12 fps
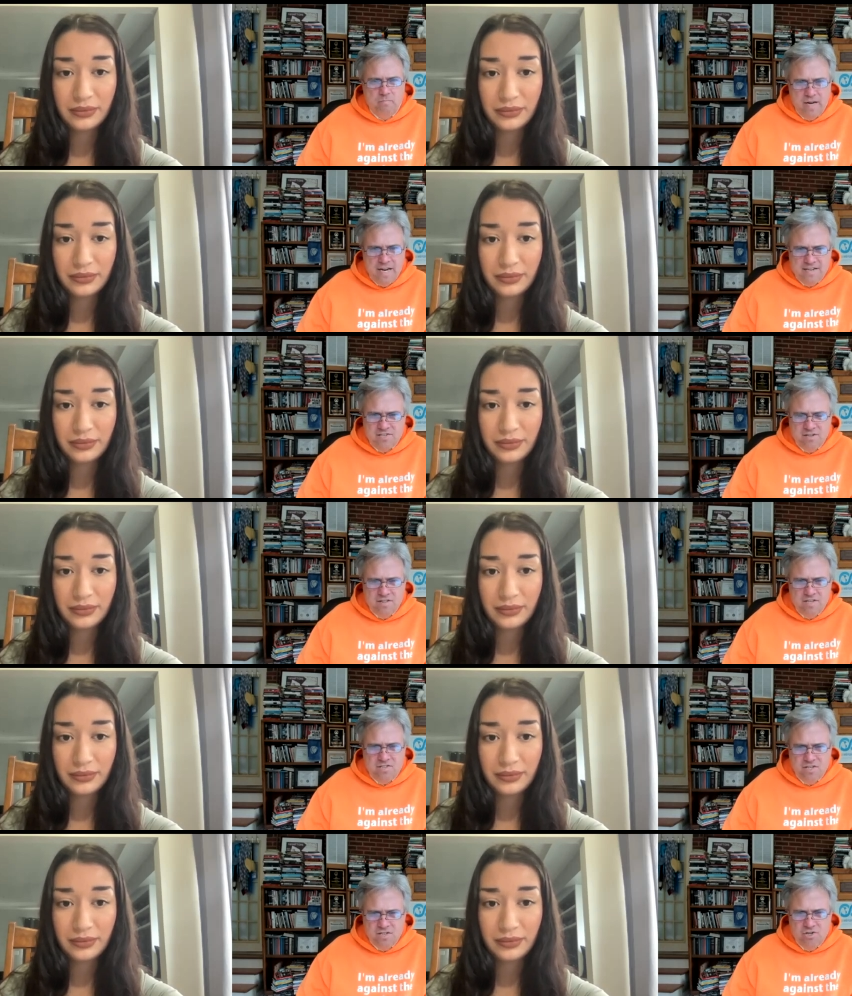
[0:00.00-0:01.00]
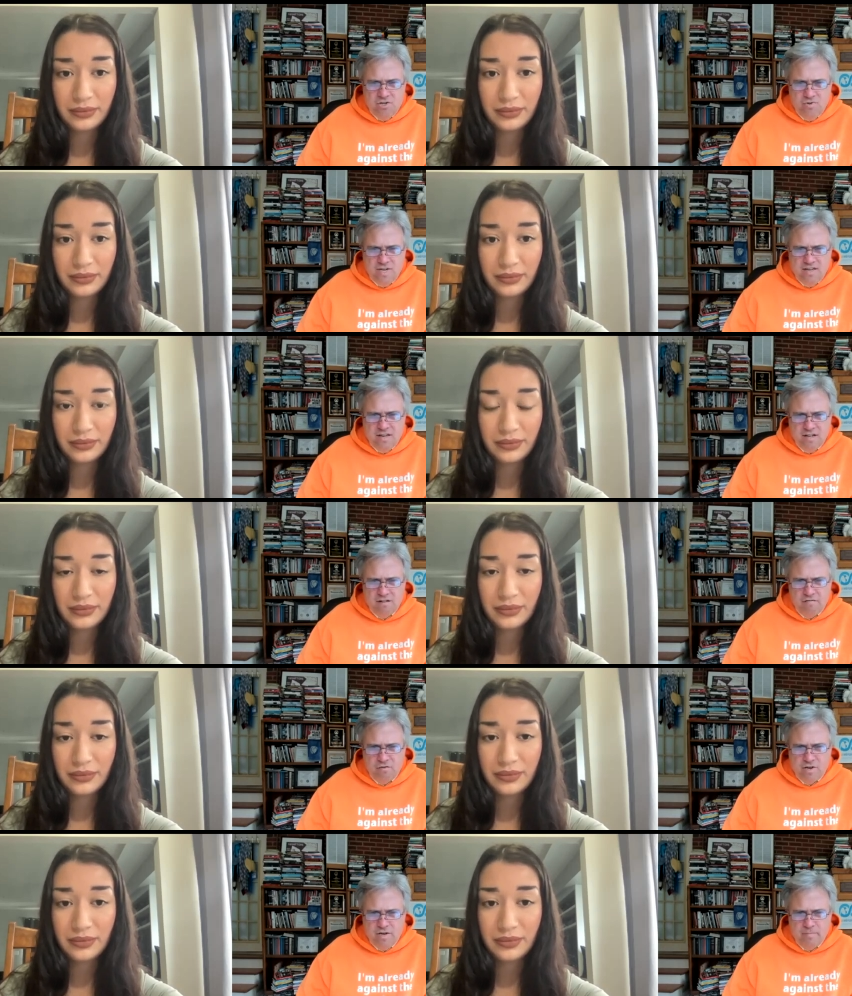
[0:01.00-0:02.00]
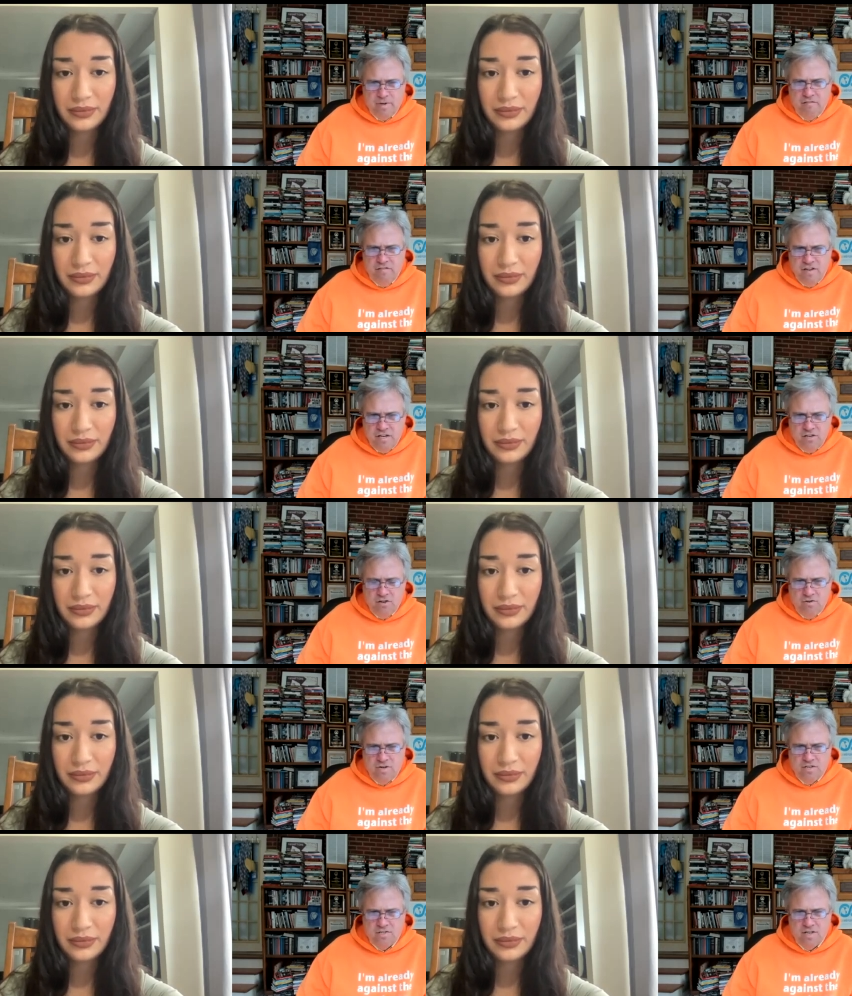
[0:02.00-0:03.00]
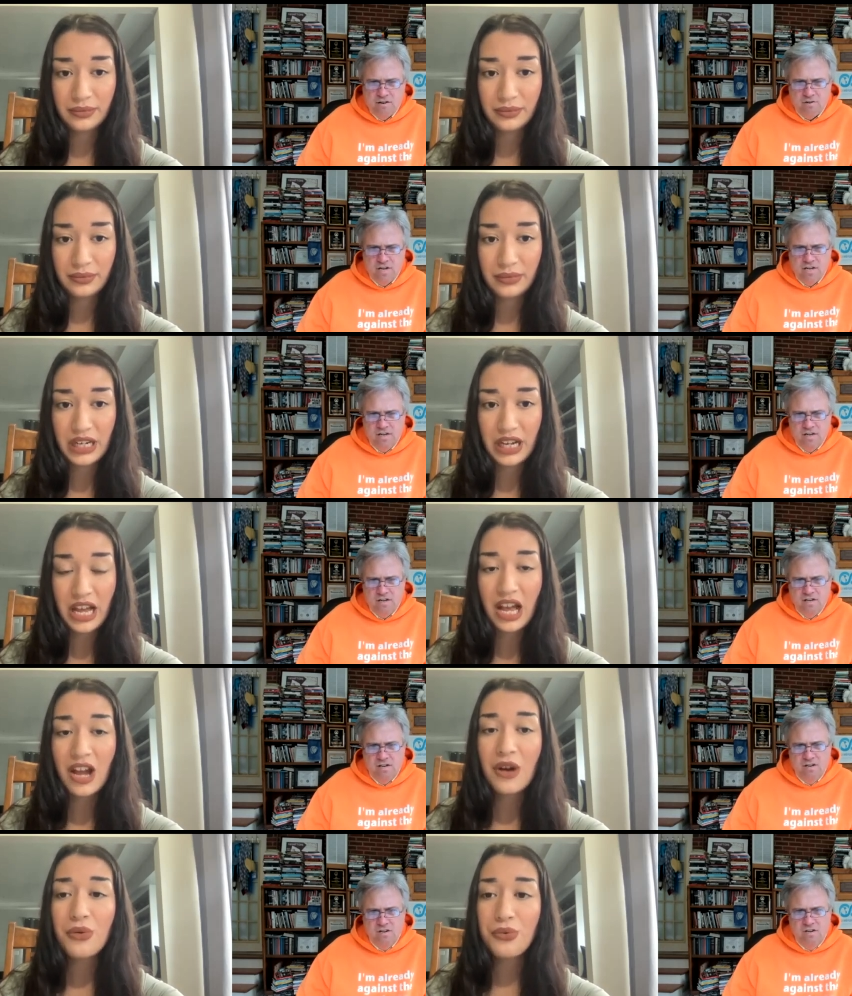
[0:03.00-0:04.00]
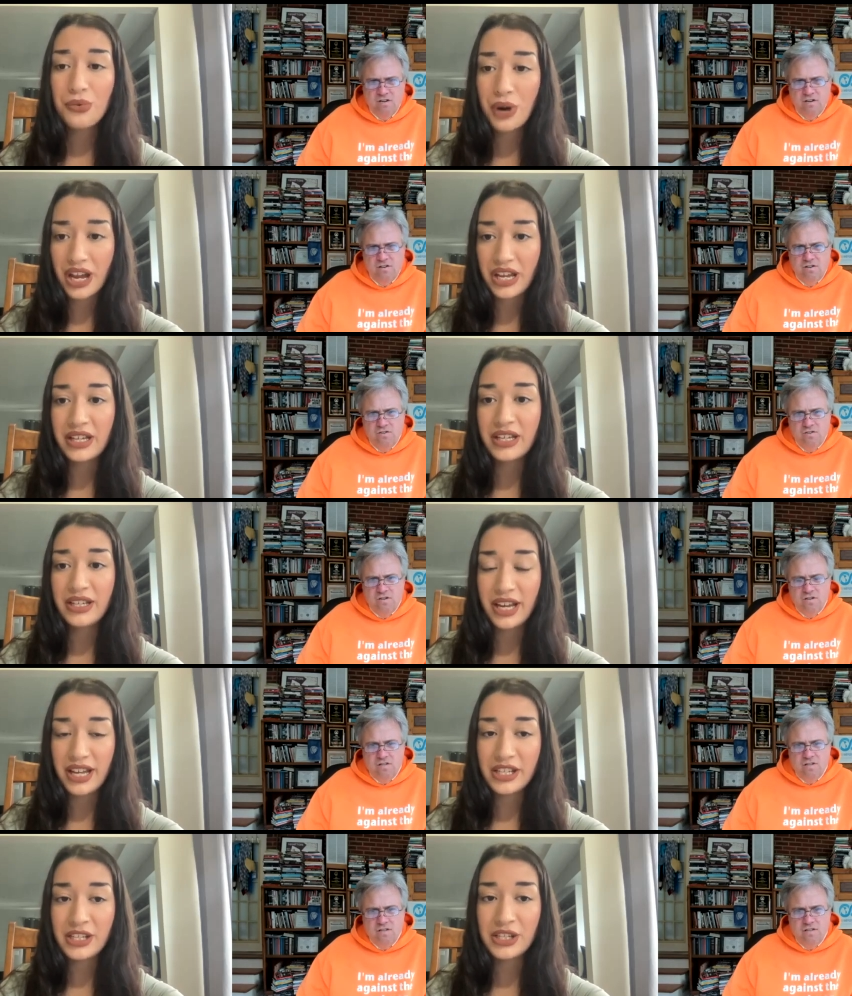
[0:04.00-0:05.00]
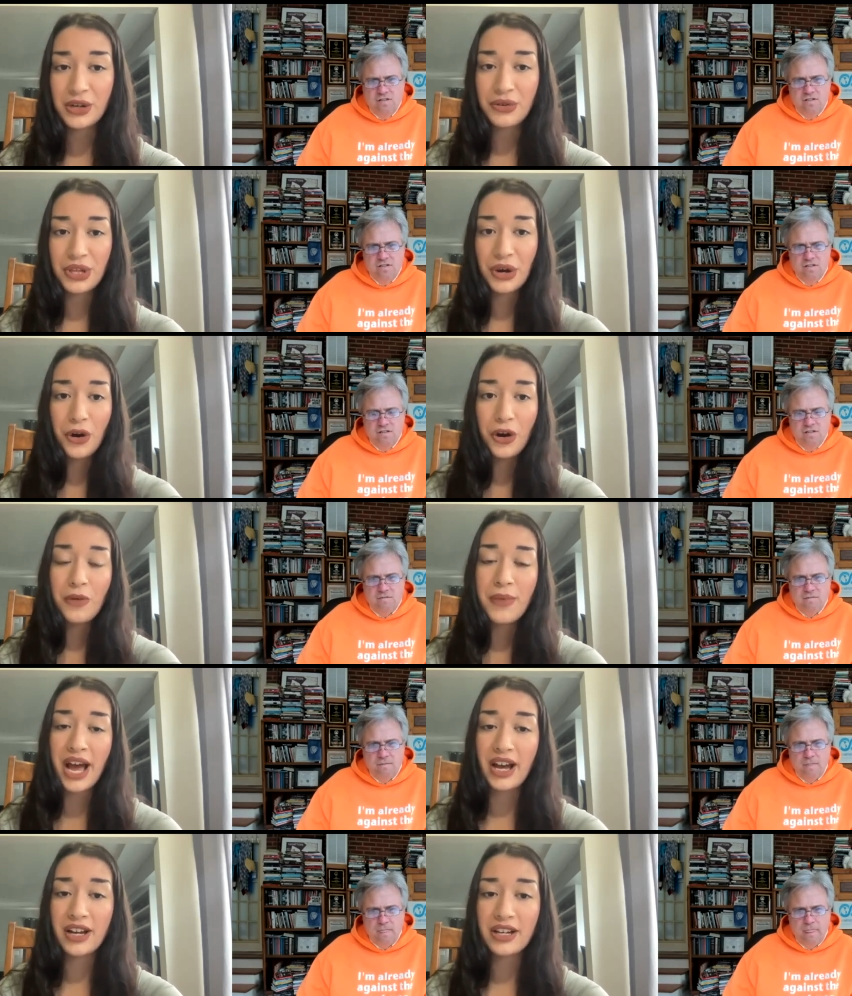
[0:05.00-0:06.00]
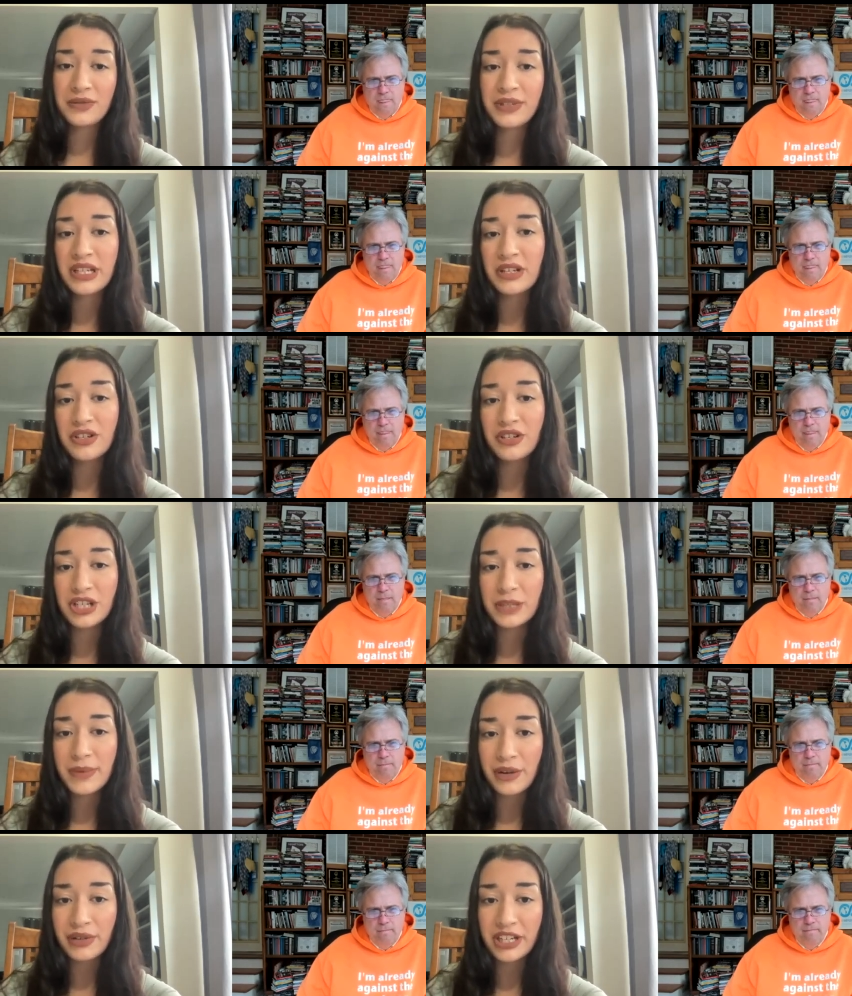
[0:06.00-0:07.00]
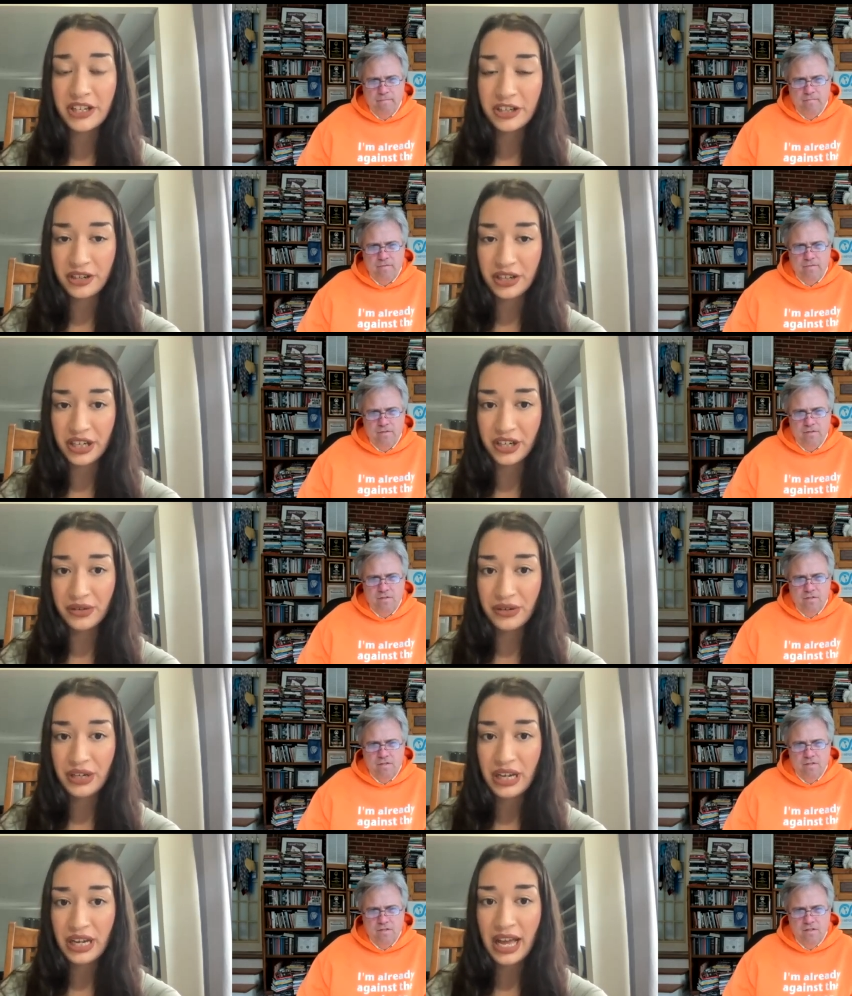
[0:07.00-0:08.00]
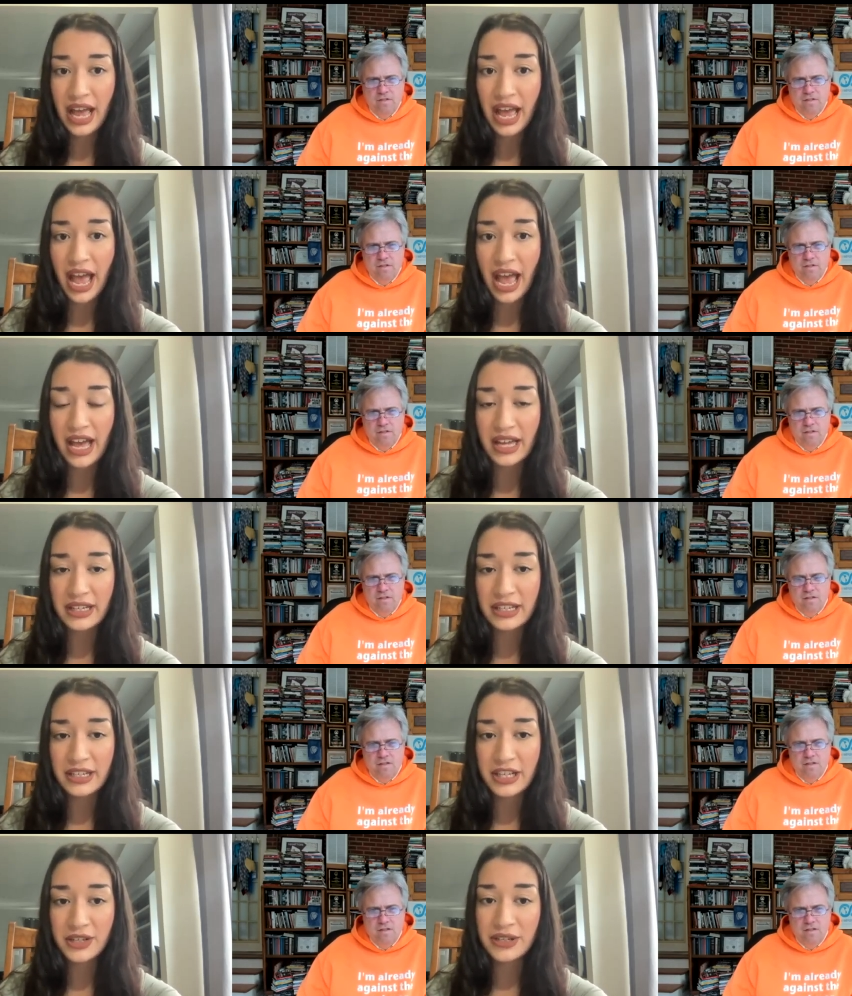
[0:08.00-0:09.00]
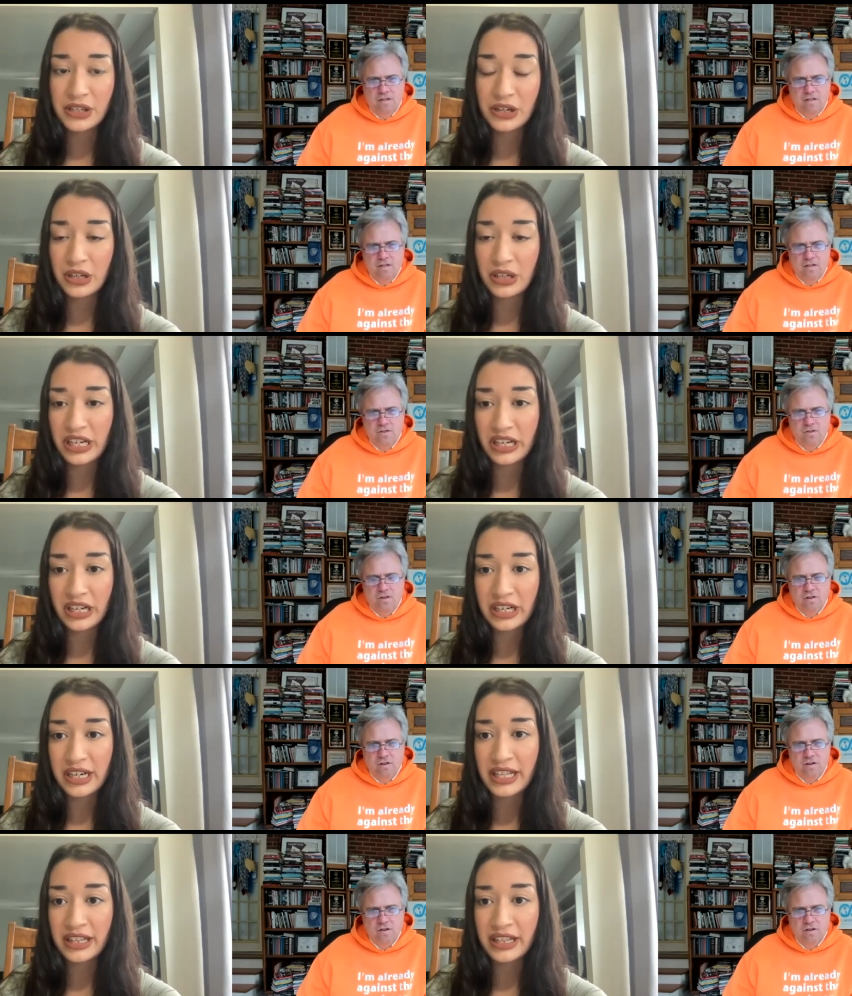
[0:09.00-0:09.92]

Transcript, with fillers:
Speaker 1: passed on this issue in California but vetoed. Is that right?
Speaker 2: Right, yes. So the Home Act was introduced by Wendy Carrillo, and this was earlier in